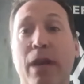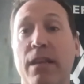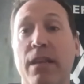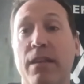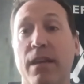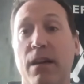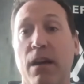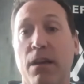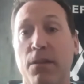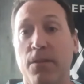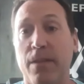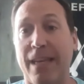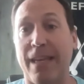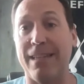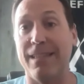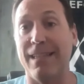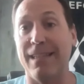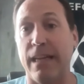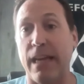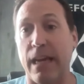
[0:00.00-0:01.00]
anything other
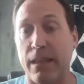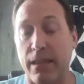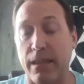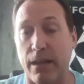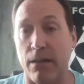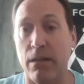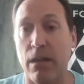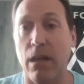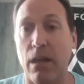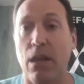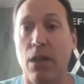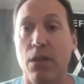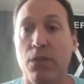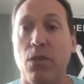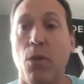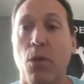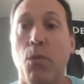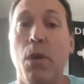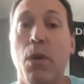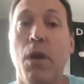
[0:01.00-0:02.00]
than to get there.
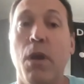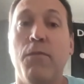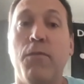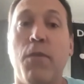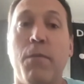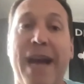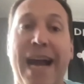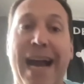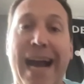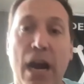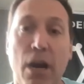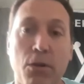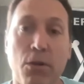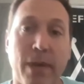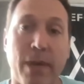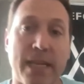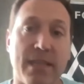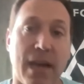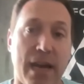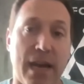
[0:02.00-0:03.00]
So from a how
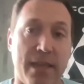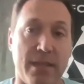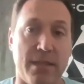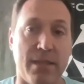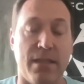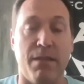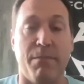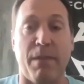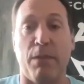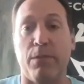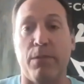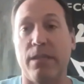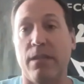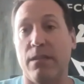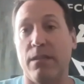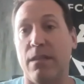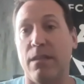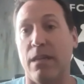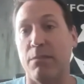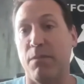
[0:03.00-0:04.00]
do I tie this into my risk
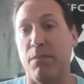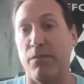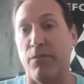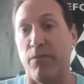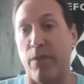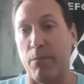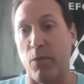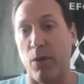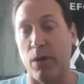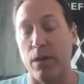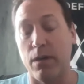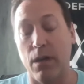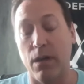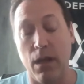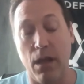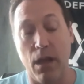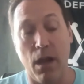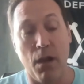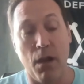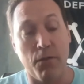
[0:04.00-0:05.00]
assessment framework?
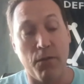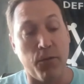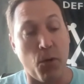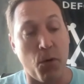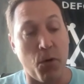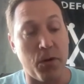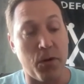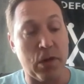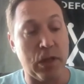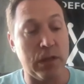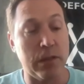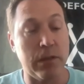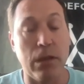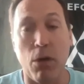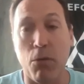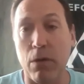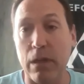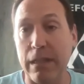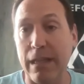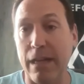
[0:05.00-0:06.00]
For the
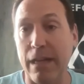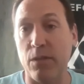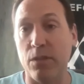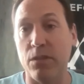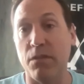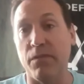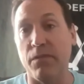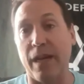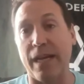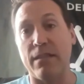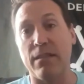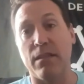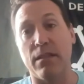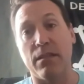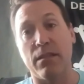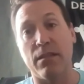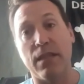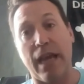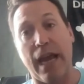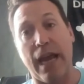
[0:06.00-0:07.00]
lower level
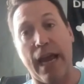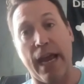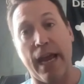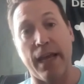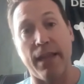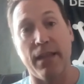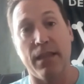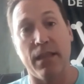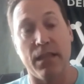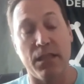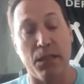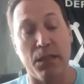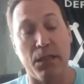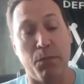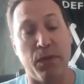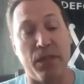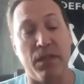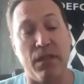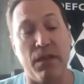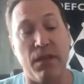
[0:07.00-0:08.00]
devices and the
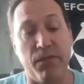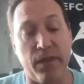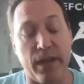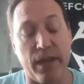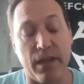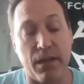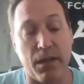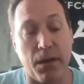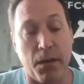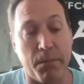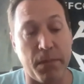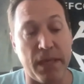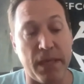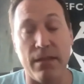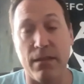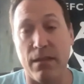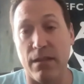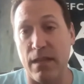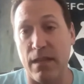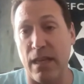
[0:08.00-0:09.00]
specific
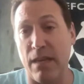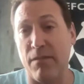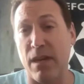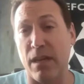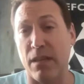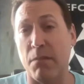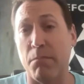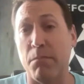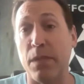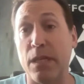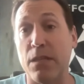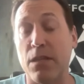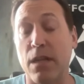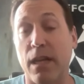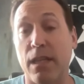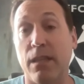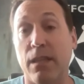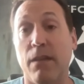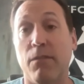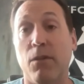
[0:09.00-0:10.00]
pieces, even at the
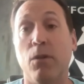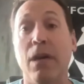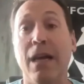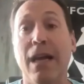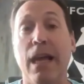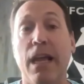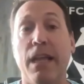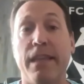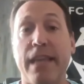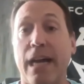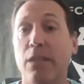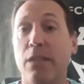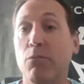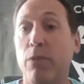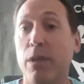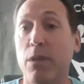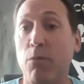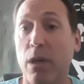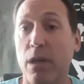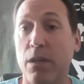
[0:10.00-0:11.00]
beachhead level, that's
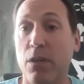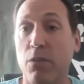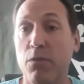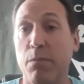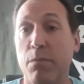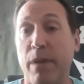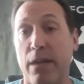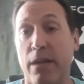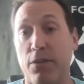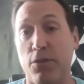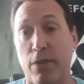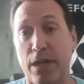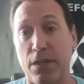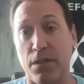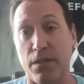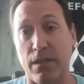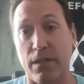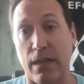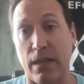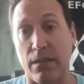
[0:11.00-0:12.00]
where you want to use
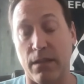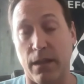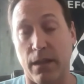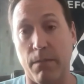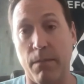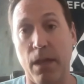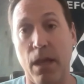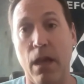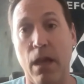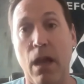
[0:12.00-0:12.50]
penetration testing.